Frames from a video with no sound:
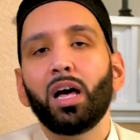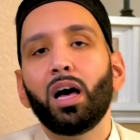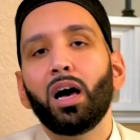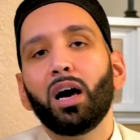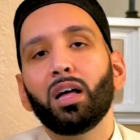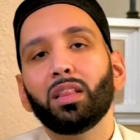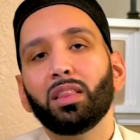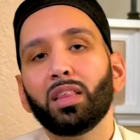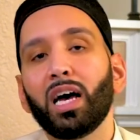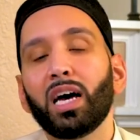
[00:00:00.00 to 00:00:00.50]

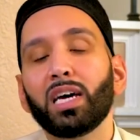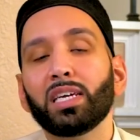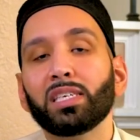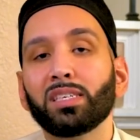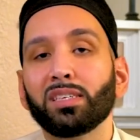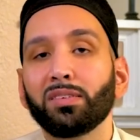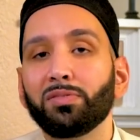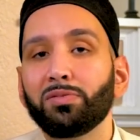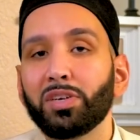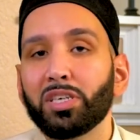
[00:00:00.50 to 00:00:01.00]
Allah is
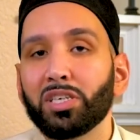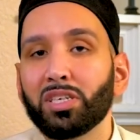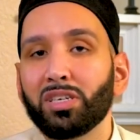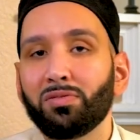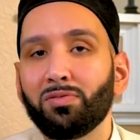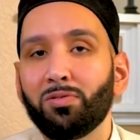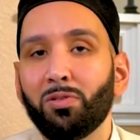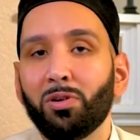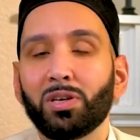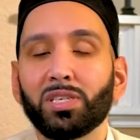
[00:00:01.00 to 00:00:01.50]

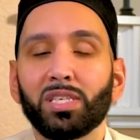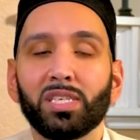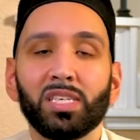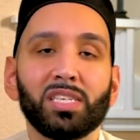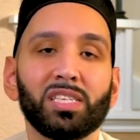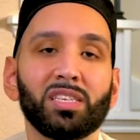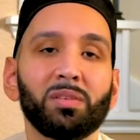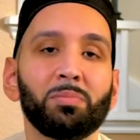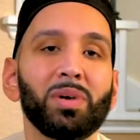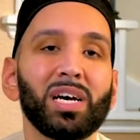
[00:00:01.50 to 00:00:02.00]
sufficient for us and
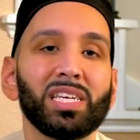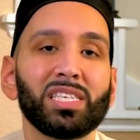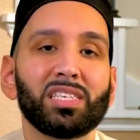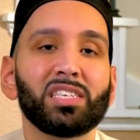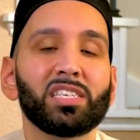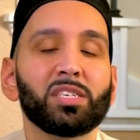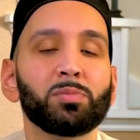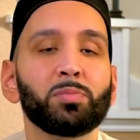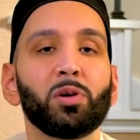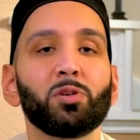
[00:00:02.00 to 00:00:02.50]
is the best
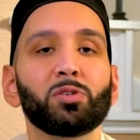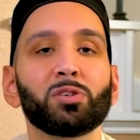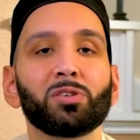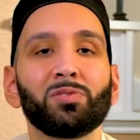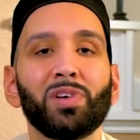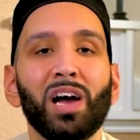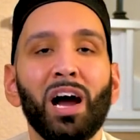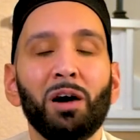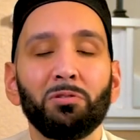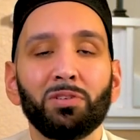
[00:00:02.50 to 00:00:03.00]
disposer of
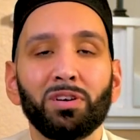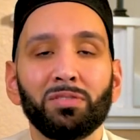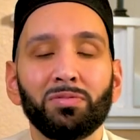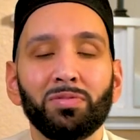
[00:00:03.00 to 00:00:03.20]
our